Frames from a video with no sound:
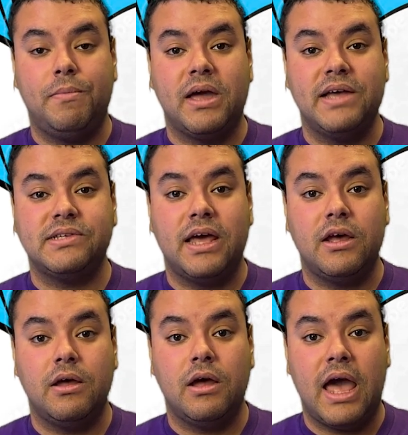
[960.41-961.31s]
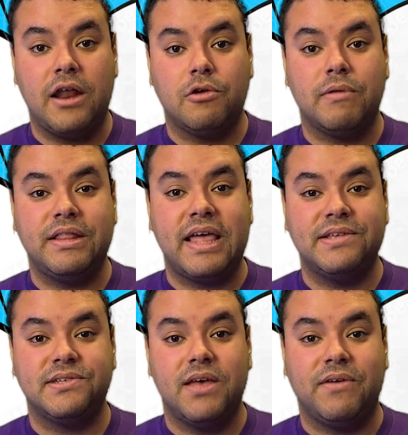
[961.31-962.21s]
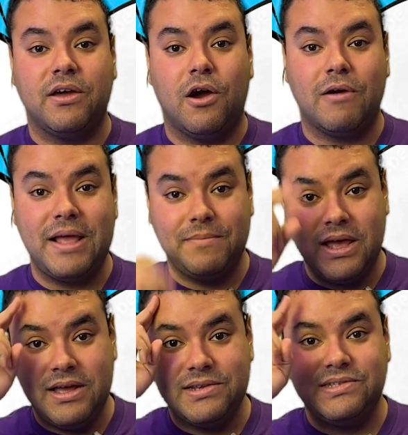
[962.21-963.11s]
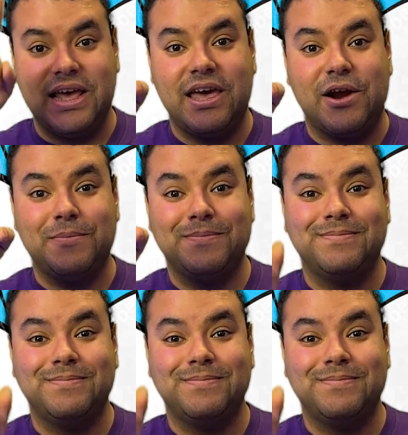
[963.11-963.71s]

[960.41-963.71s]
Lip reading: you guys had a great Thanksgiving. All right, take care.